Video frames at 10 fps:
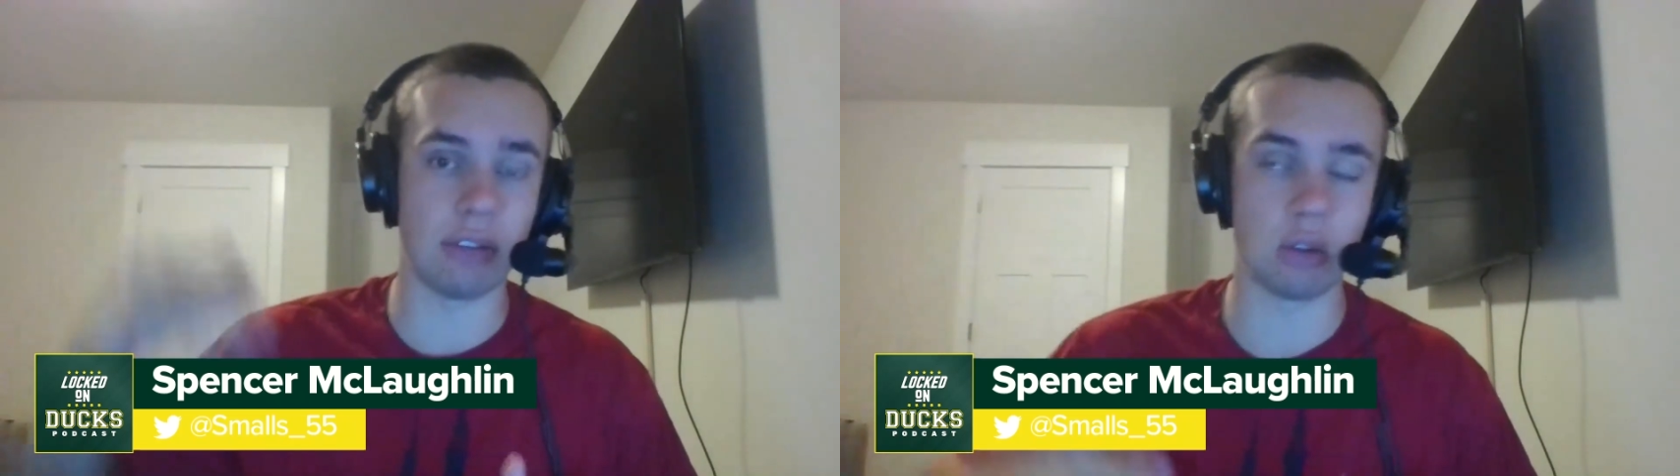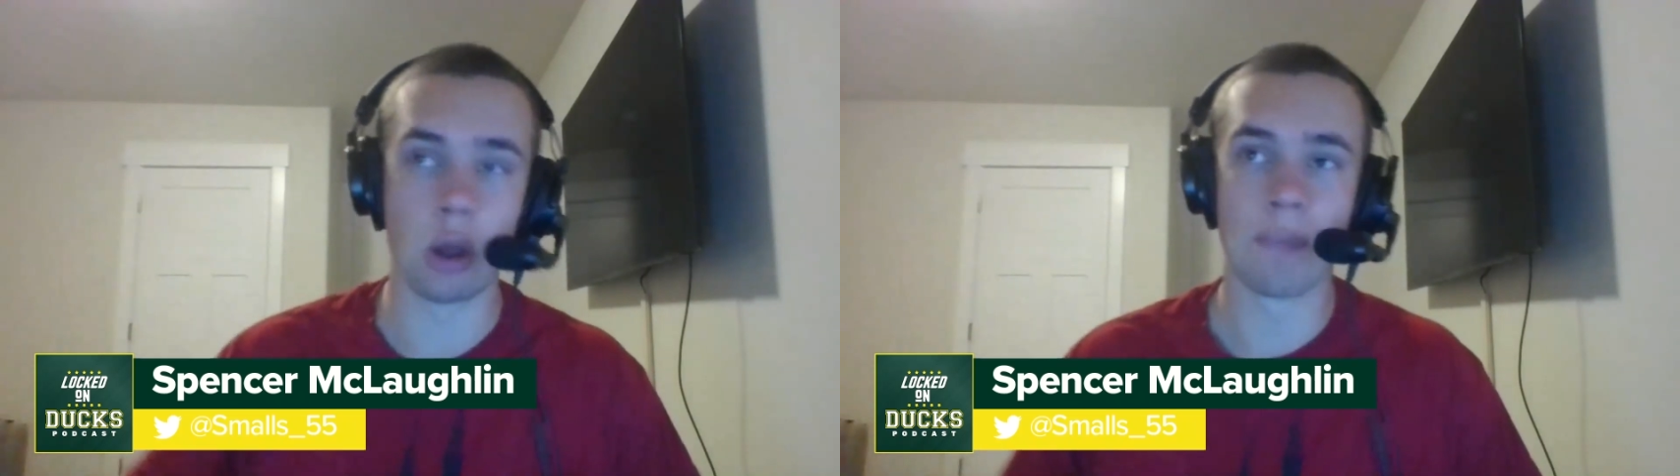
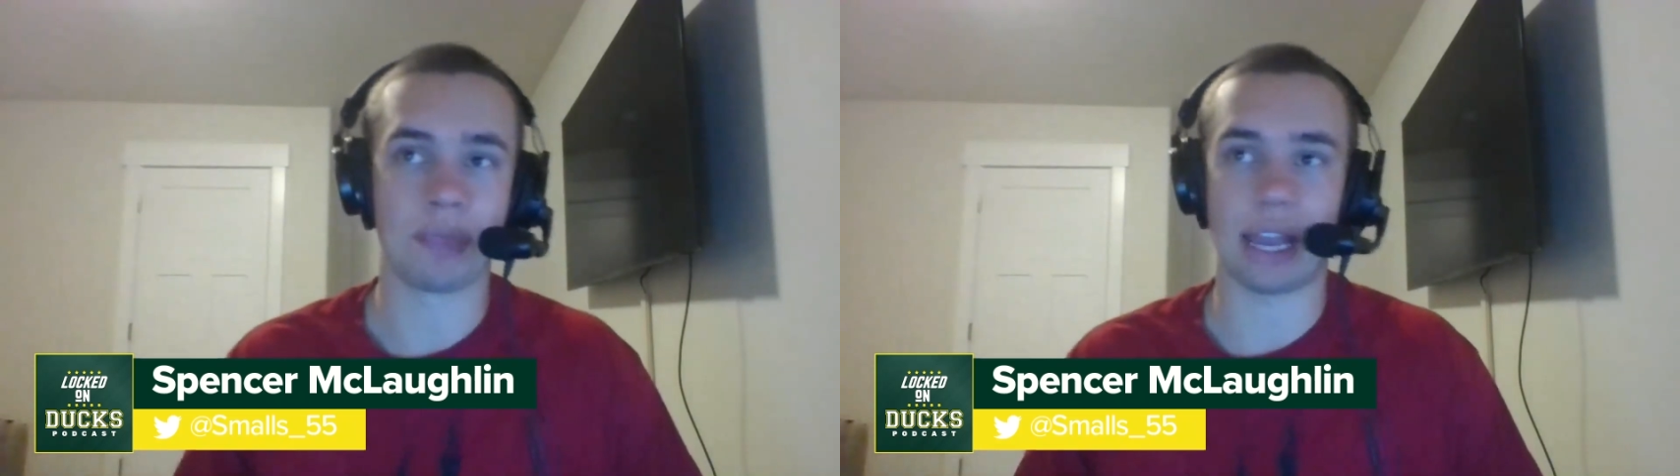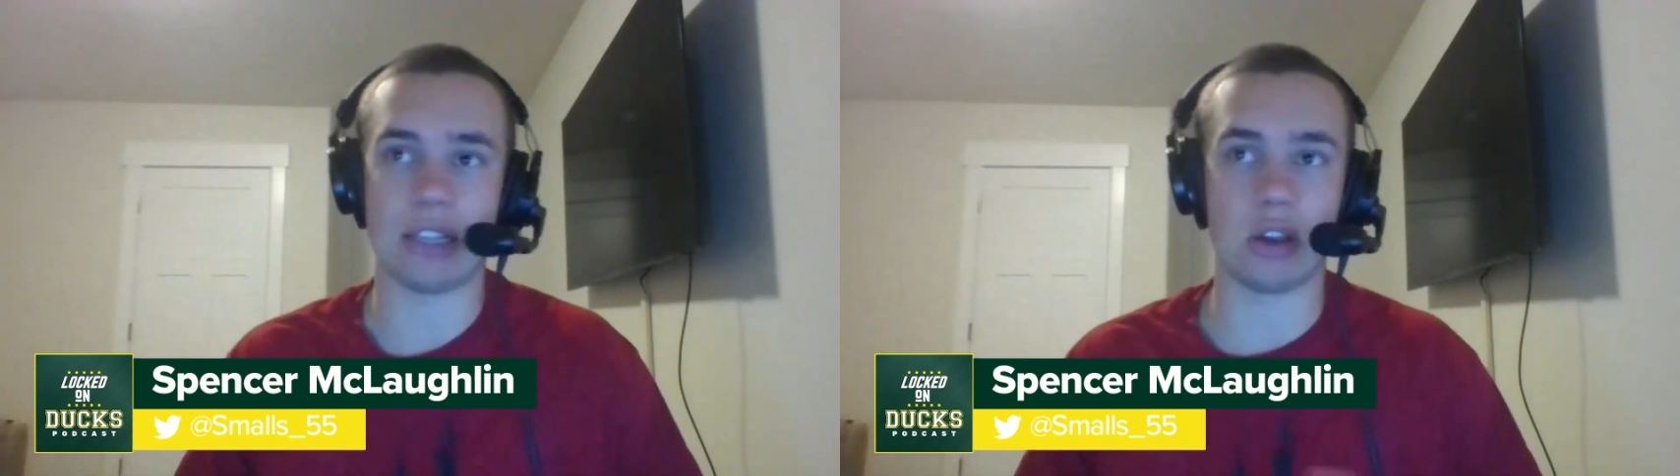level?
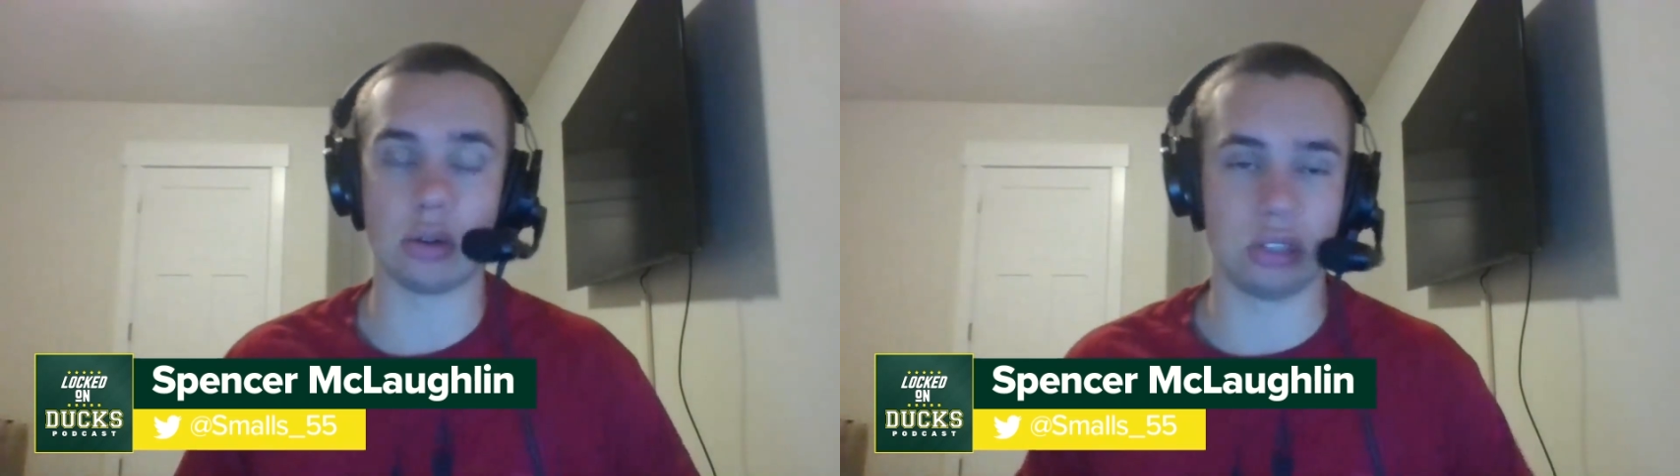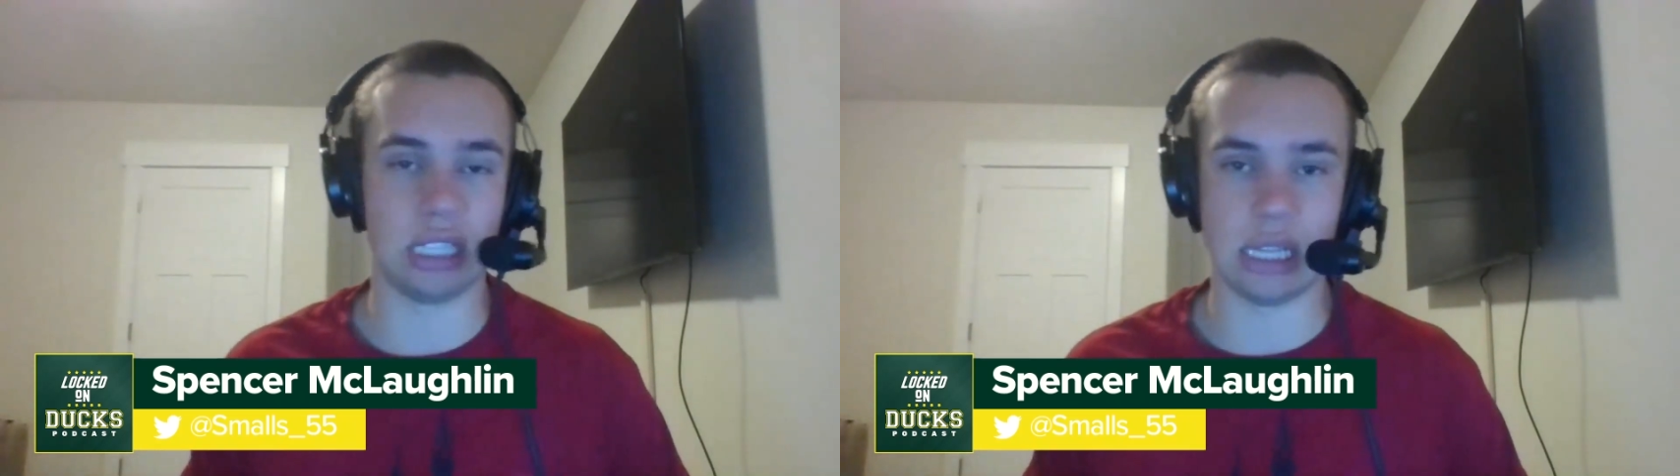I
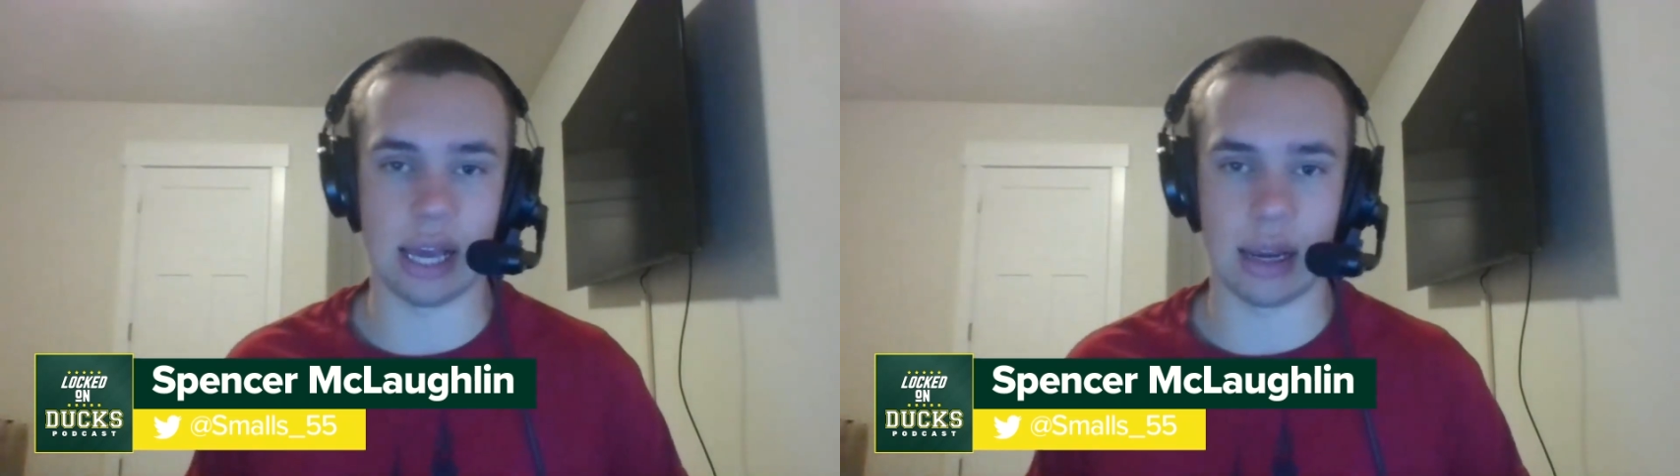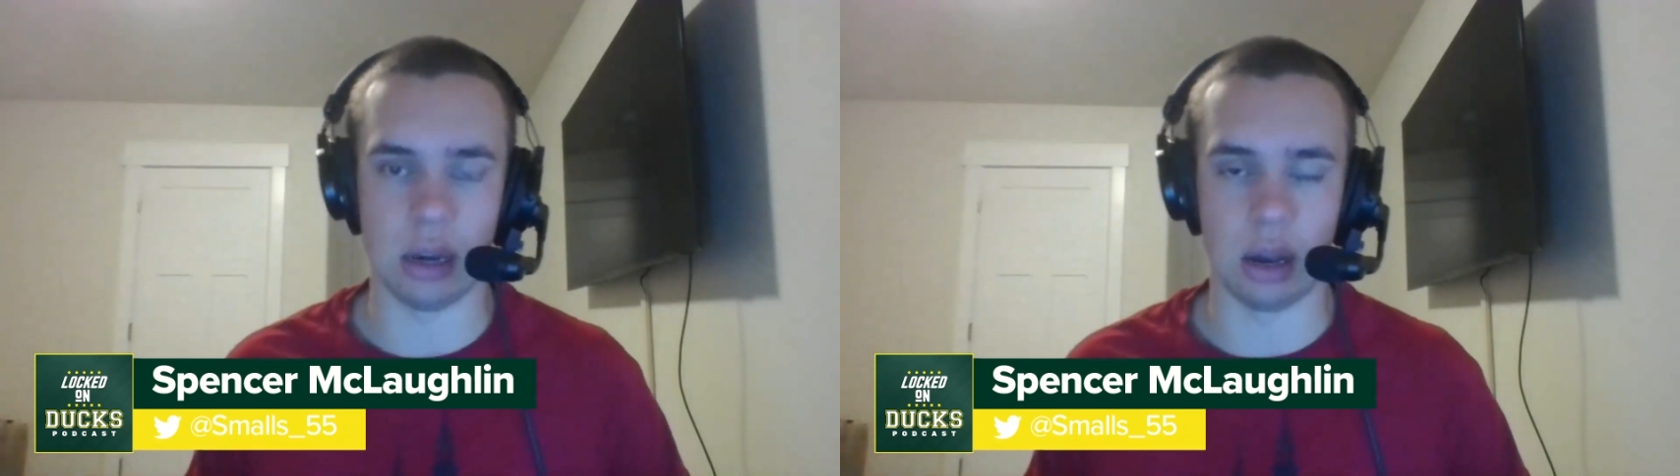don't
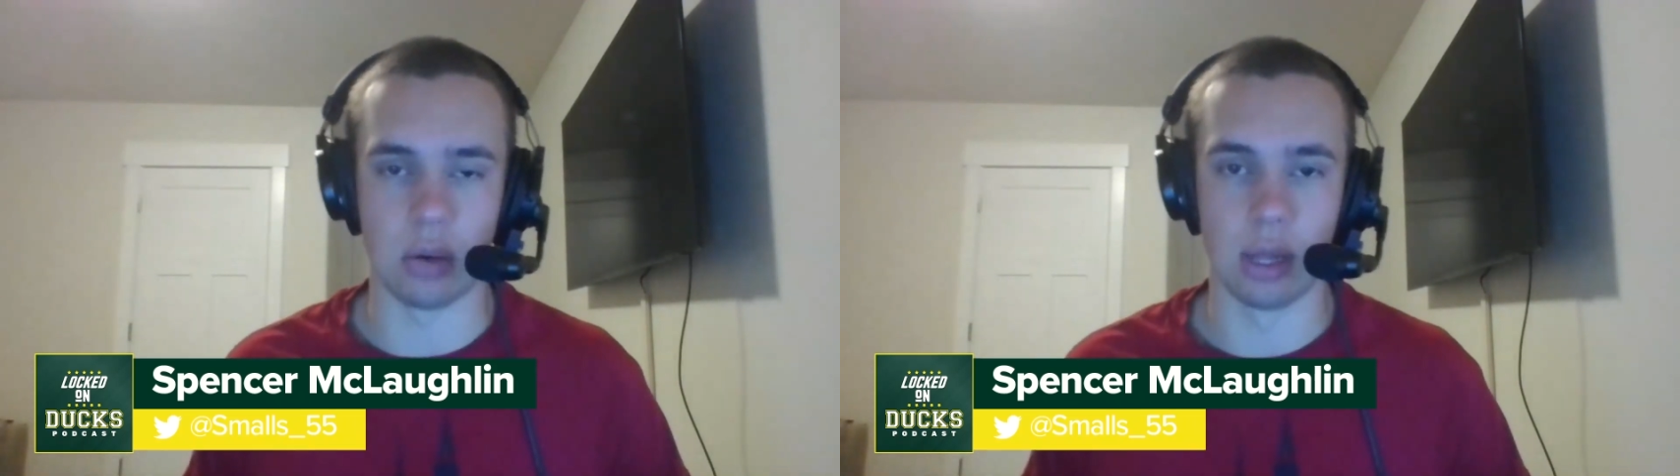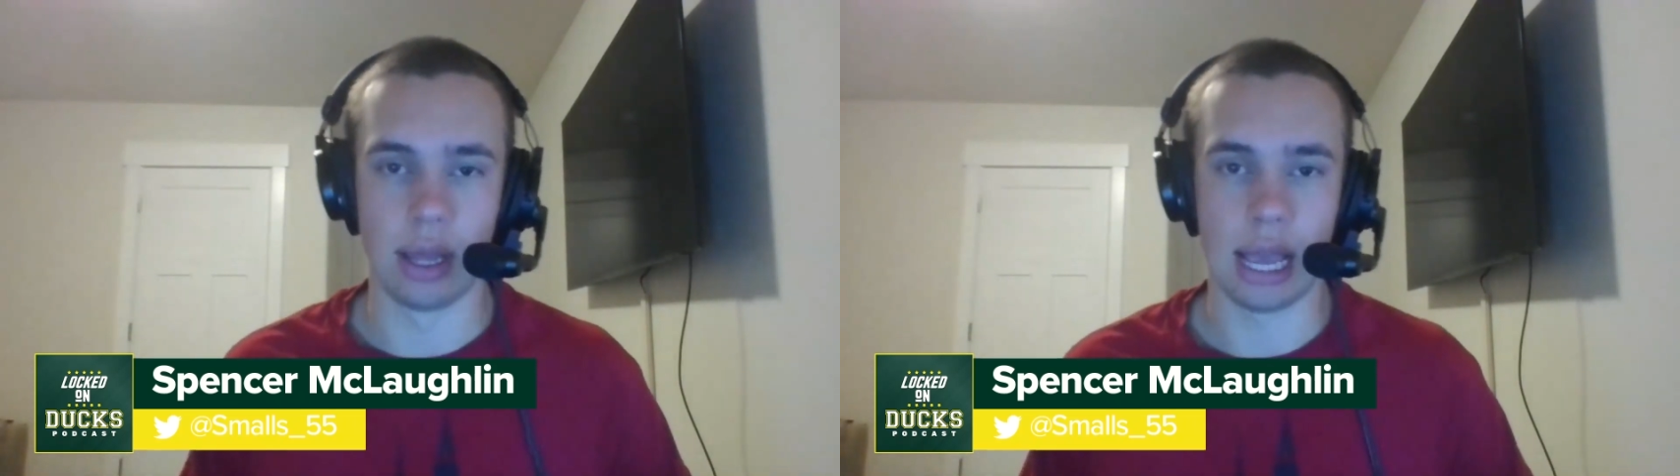see that, no.